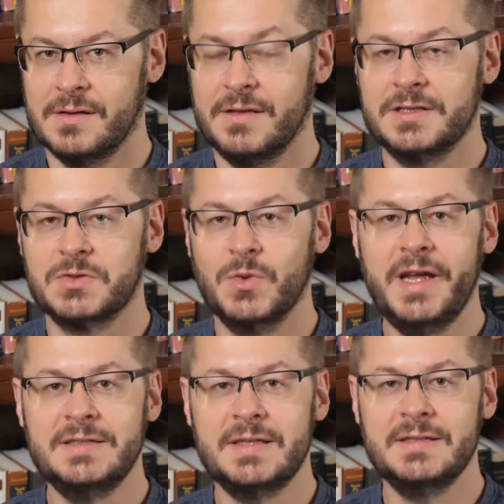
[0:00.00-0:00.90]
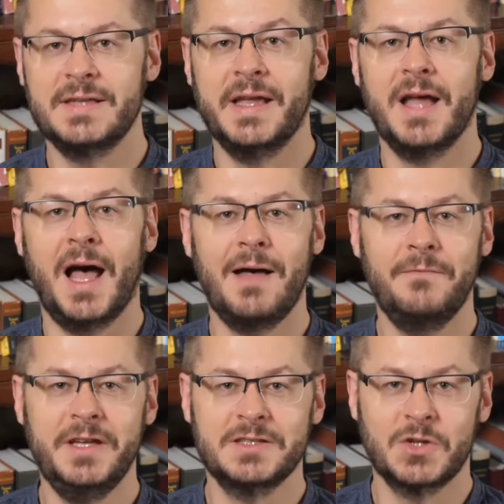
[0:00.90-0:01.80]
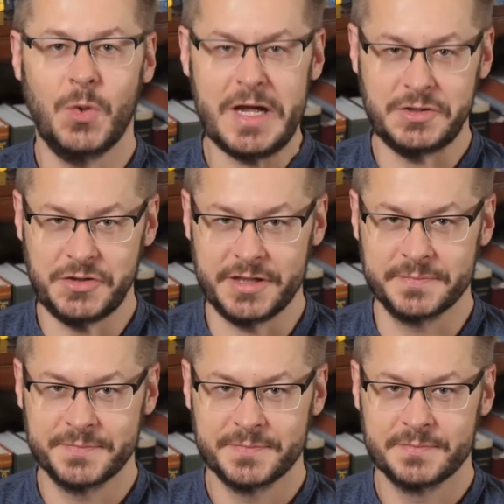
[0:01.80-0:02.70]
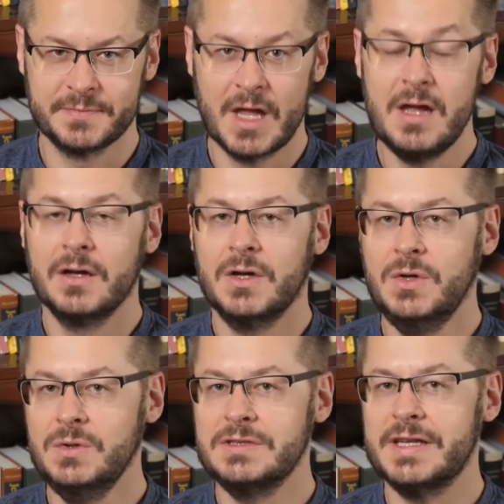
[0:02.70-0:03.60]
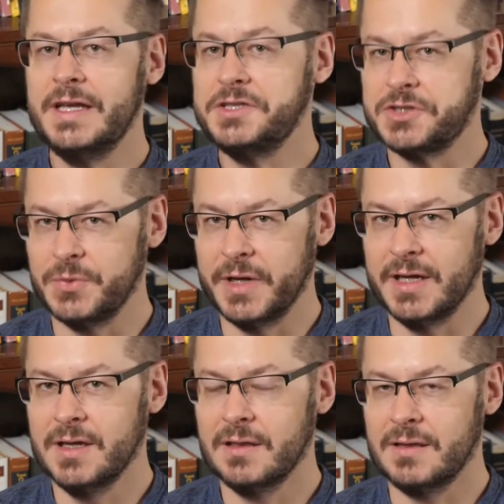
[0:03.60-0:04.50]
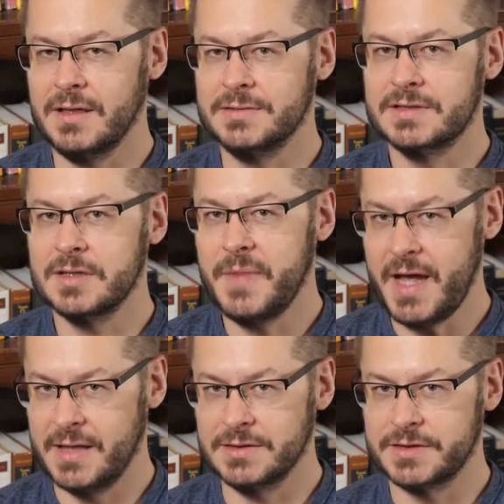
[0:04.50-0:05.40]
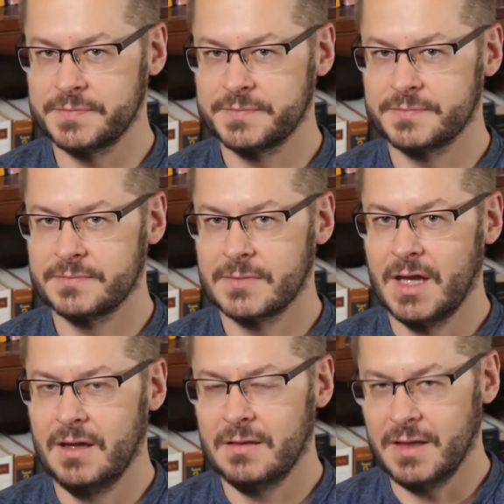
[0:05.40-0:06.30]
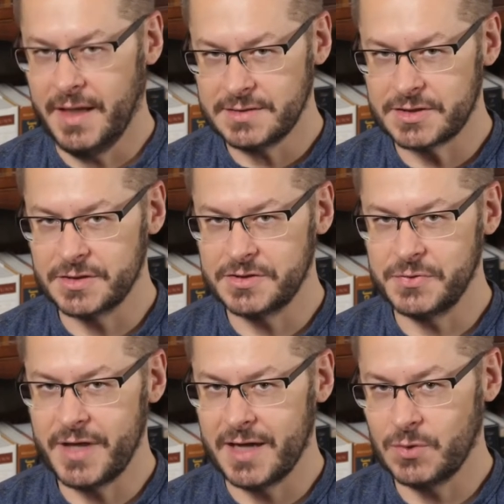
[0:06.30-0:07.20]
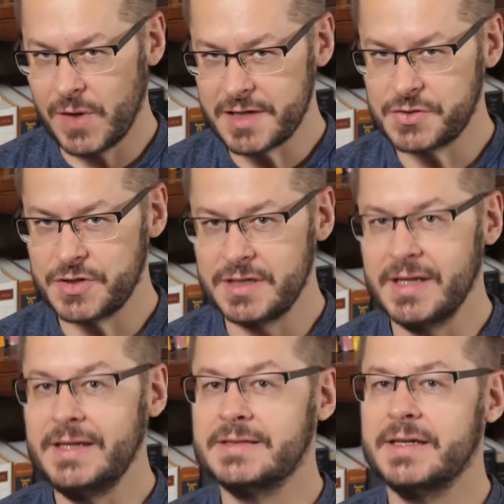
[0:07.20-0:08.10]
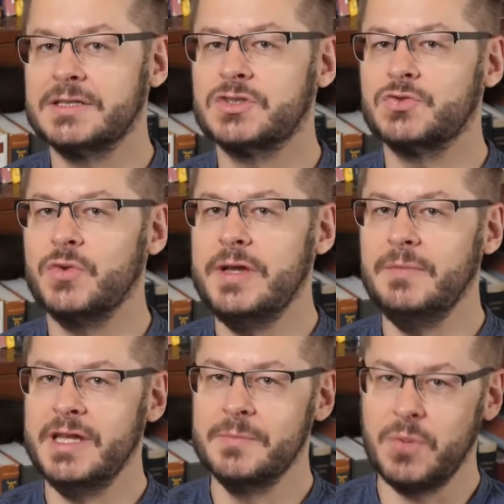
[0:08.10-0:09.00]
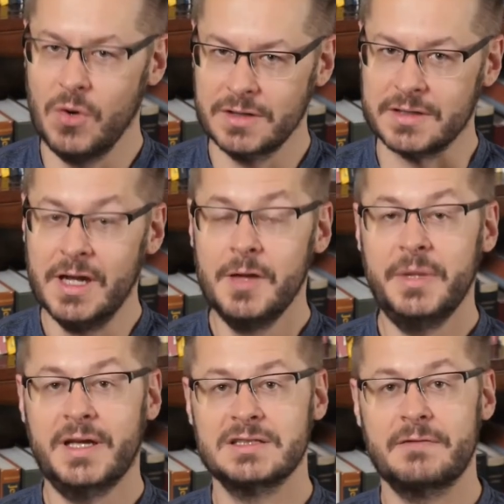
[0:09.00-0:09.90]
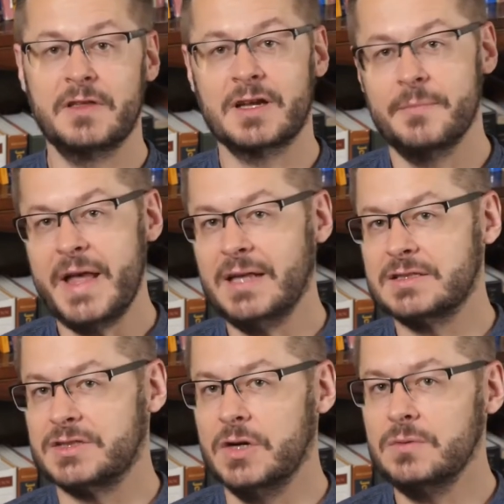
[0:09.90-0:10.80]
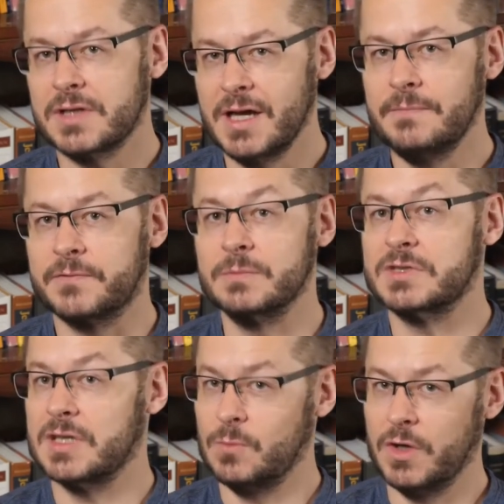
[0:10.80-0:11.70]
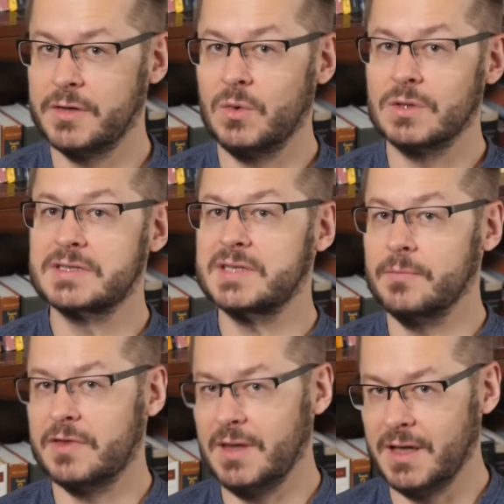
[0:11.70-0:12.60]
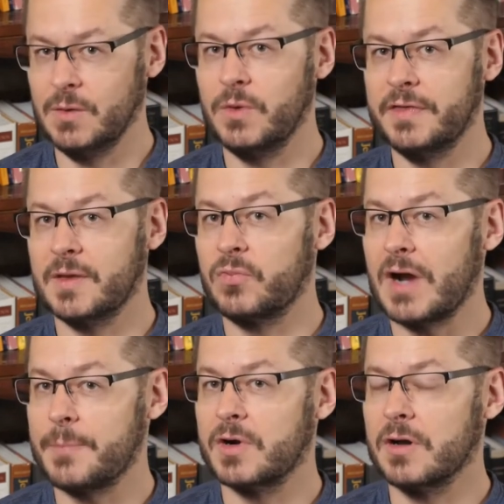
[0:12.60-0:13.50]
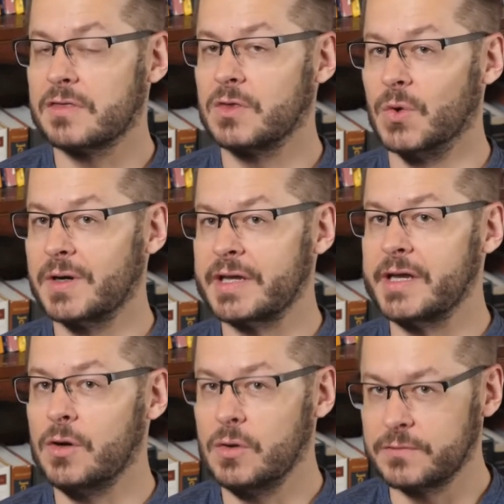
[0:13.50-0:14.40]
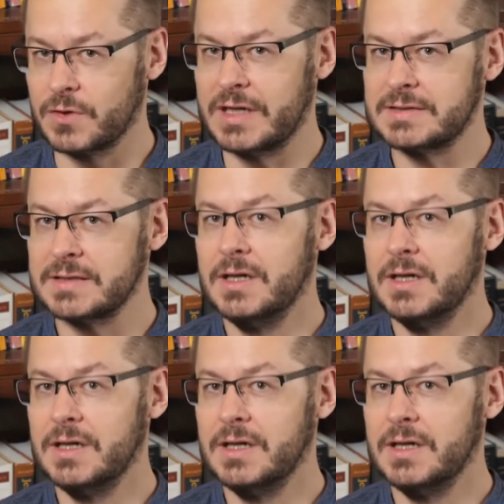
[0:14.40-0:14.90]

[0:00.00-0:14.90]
This raises an obvious question Who's issuing these commands? The answer to that question is extremely important because if the commands don't come from someone or something with the proper authority over us,